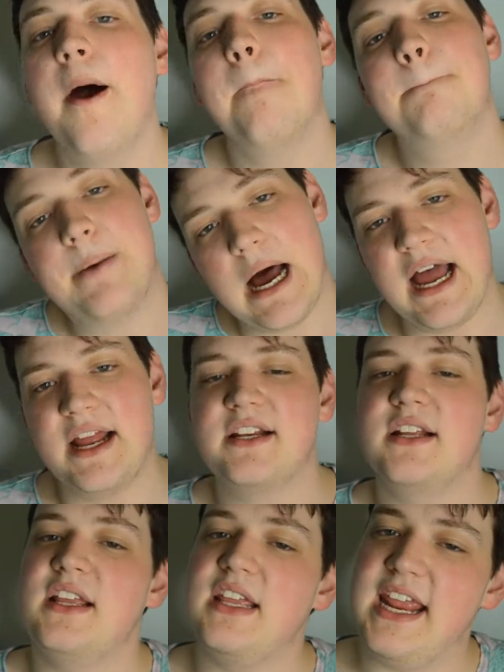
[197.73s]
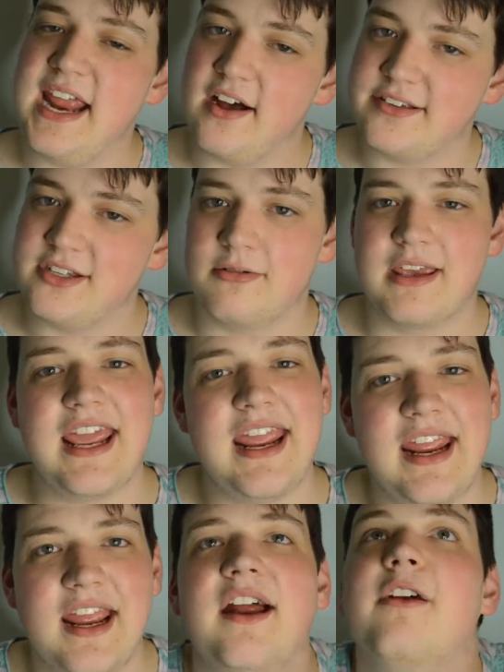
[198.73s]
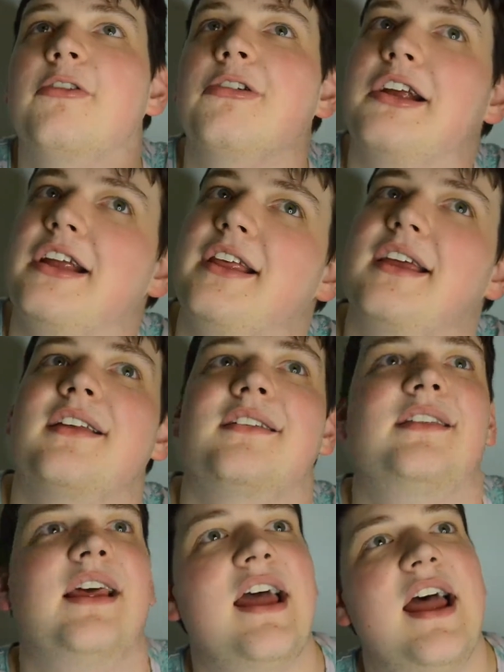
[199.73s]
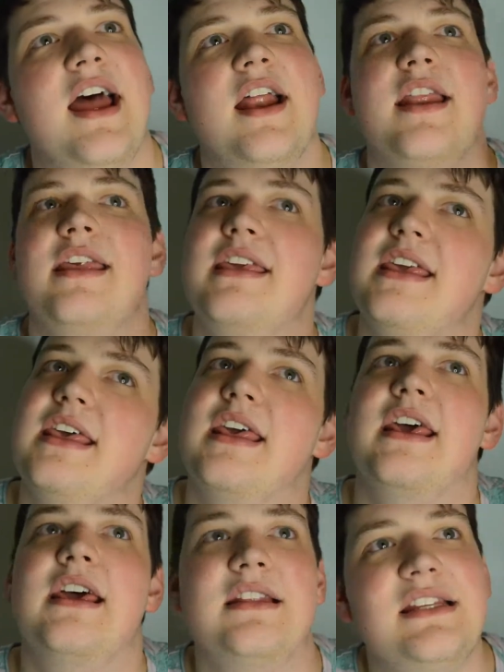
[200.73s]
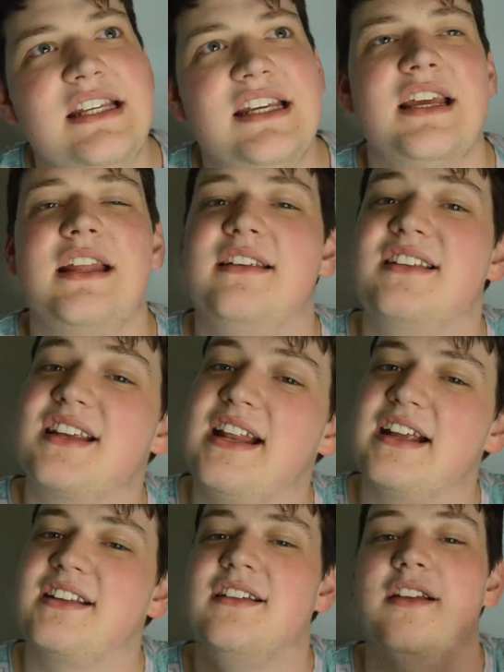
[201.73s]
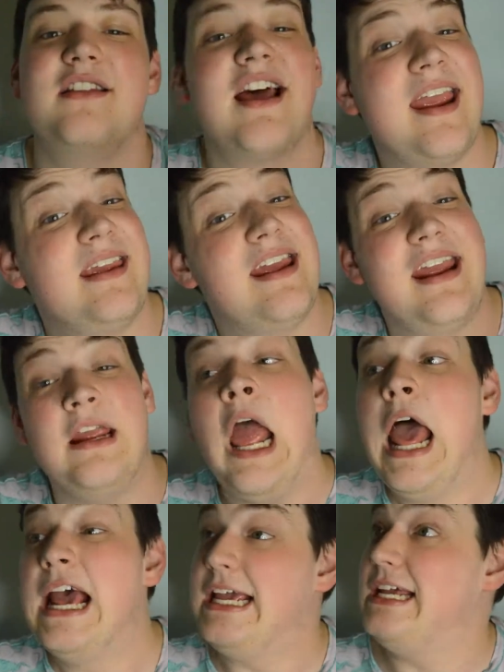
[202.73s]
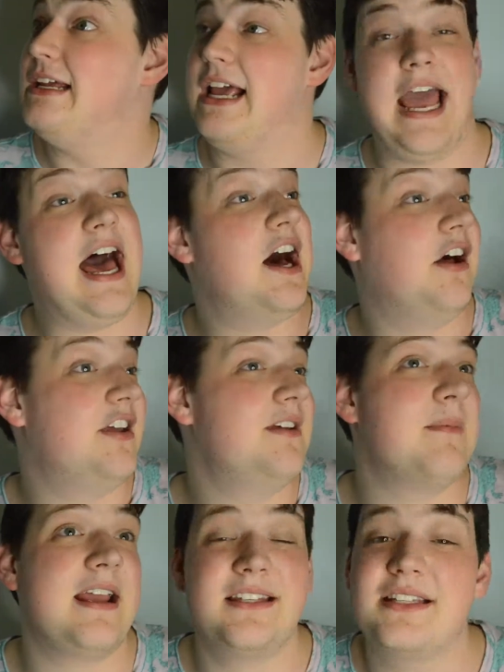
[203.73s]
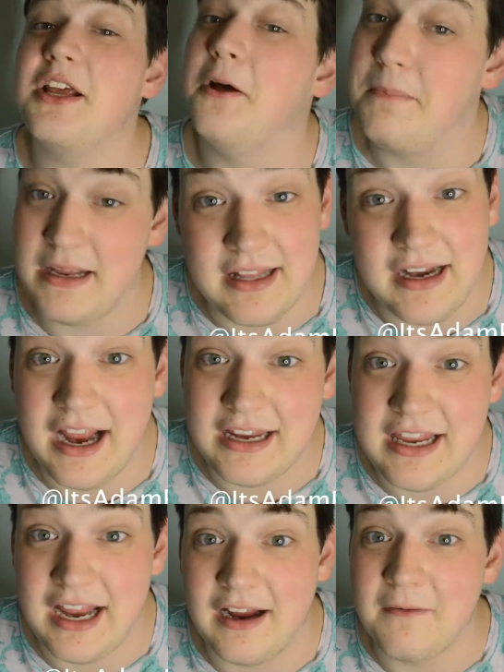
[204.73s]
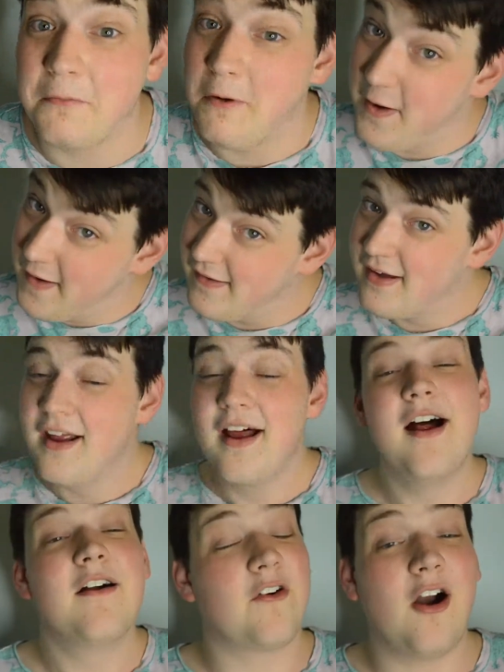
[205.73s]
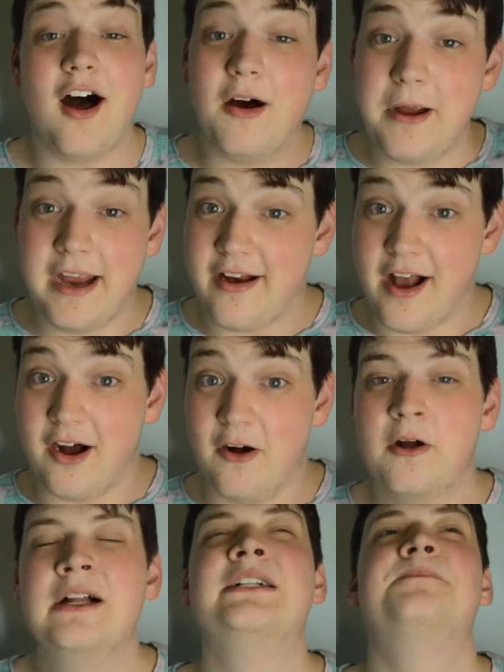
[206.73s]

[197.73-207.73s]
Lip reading: But he also can't really, because then and he's connected to Night King. He may still be the Night King for all we know.